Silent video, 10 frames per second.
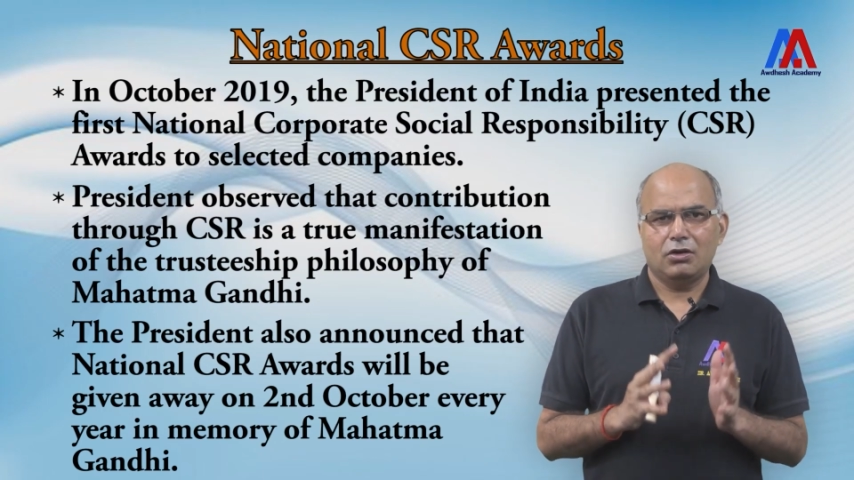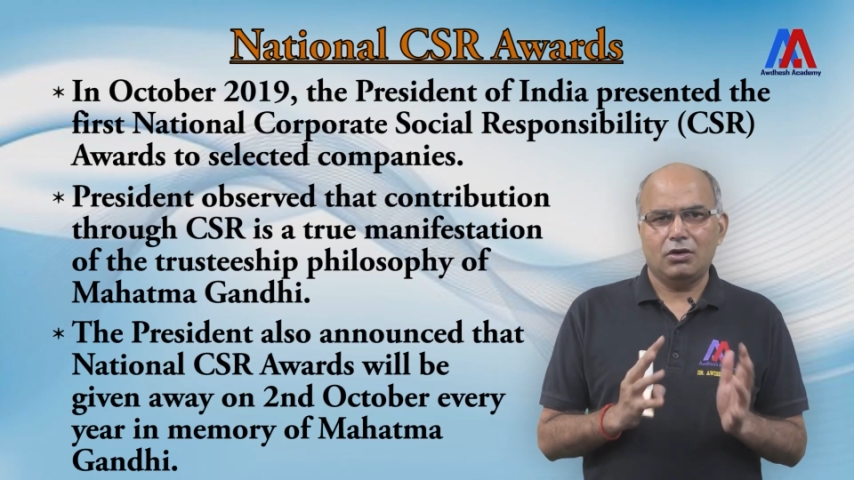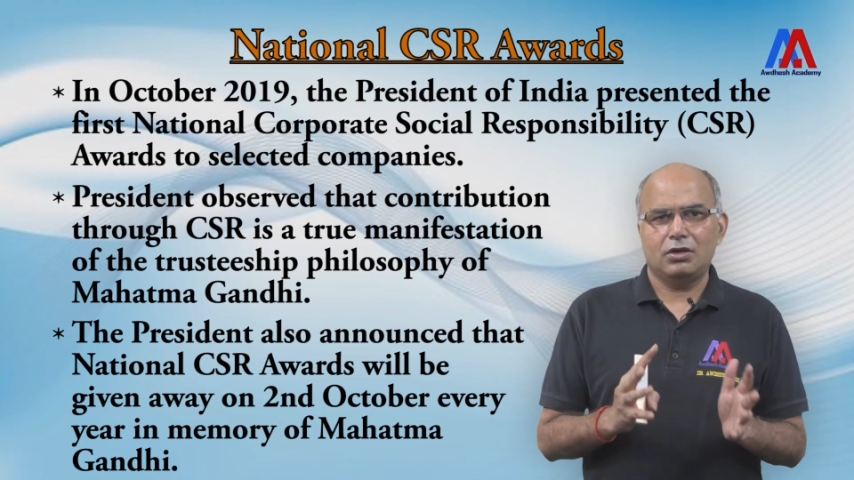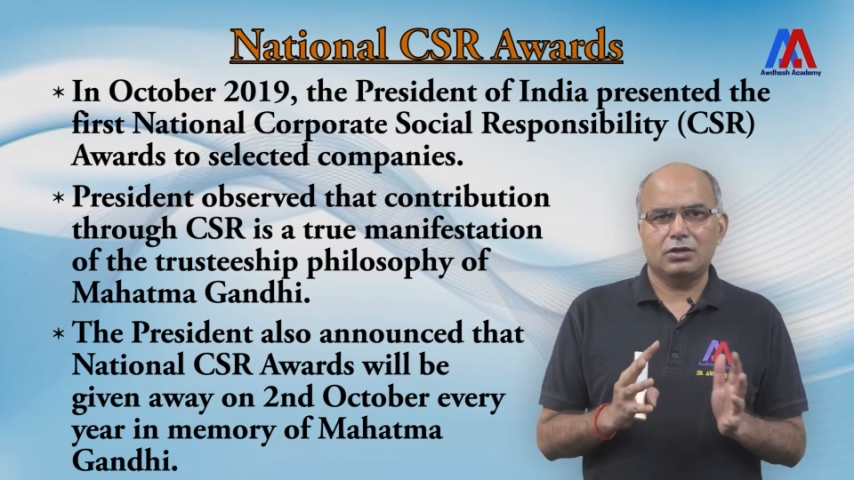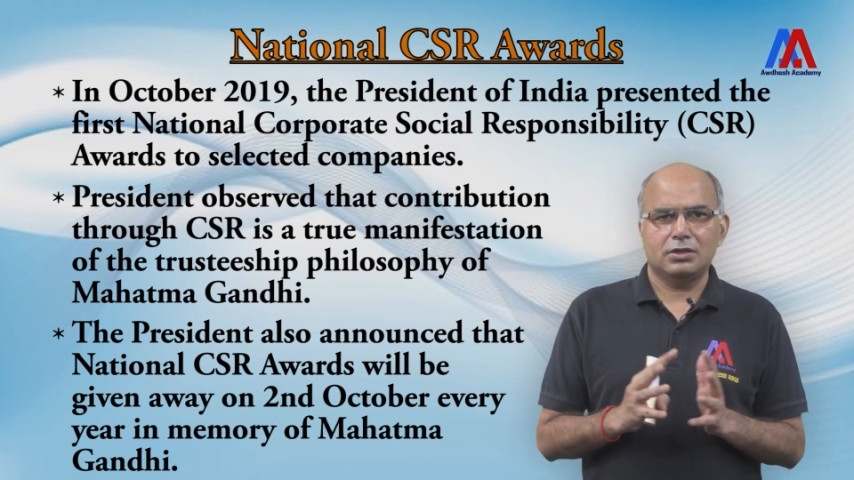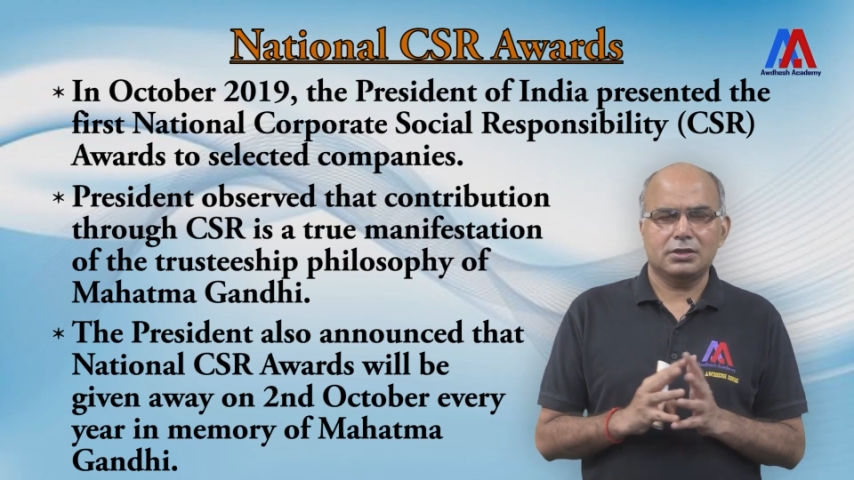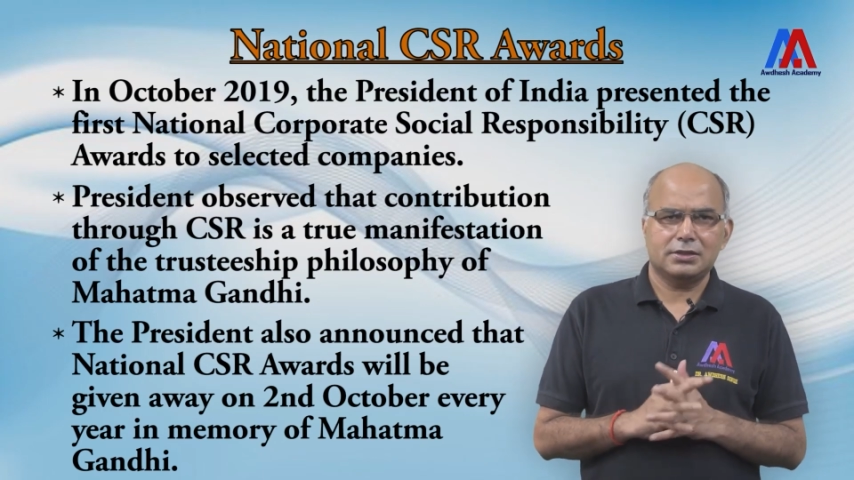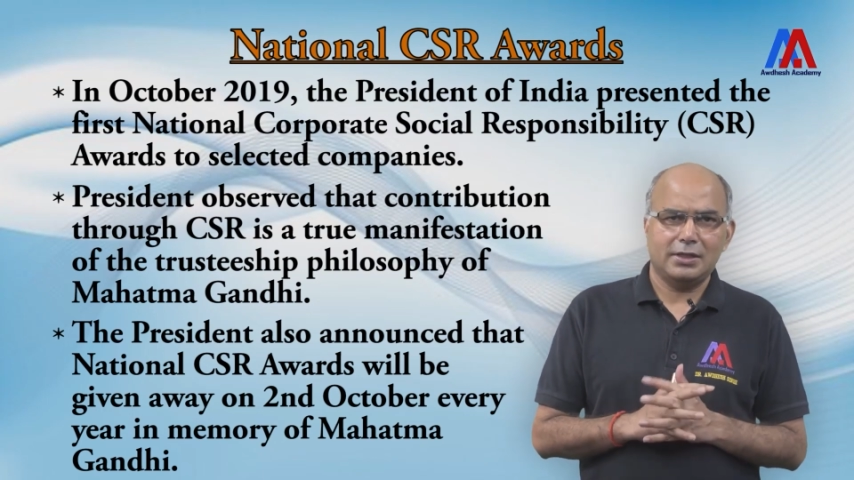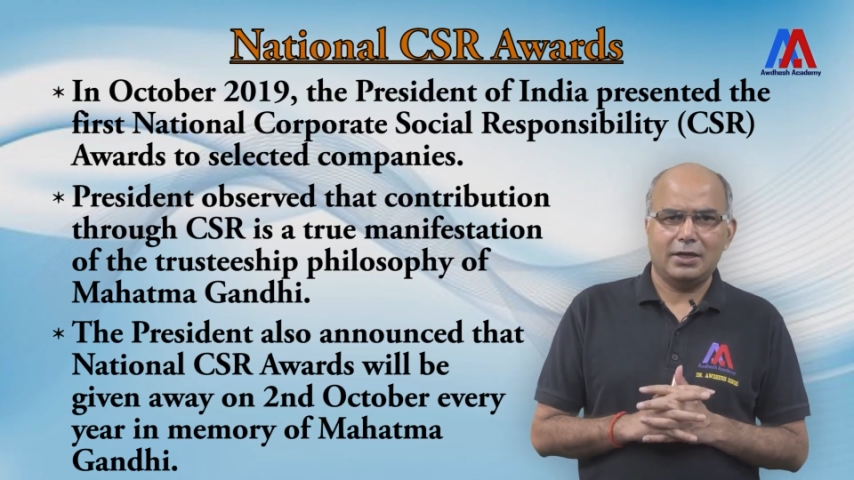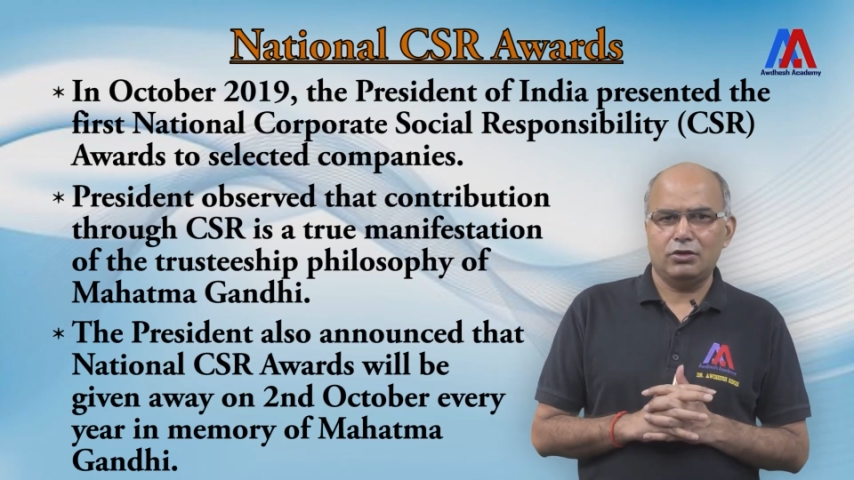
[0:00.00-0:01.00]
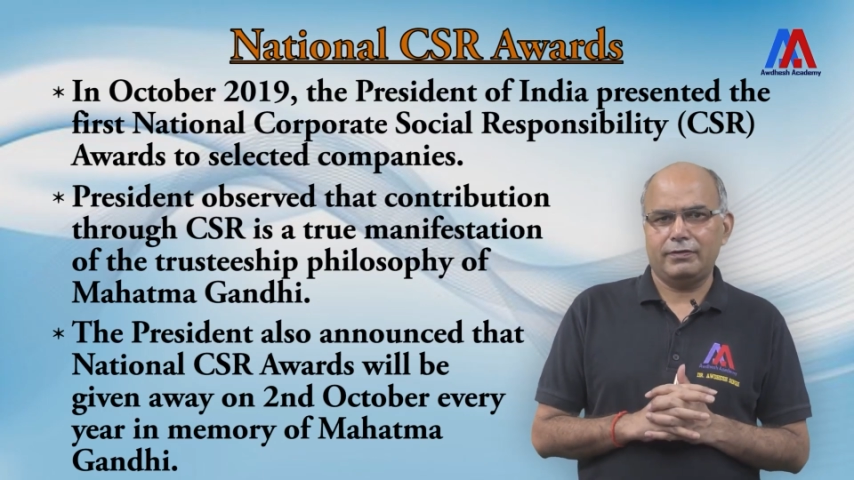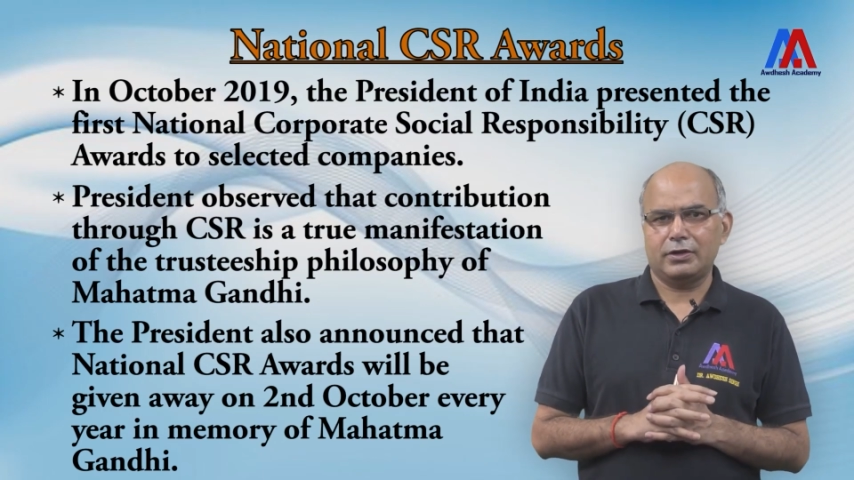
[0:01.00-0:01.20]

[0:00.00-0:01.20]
on 2nd of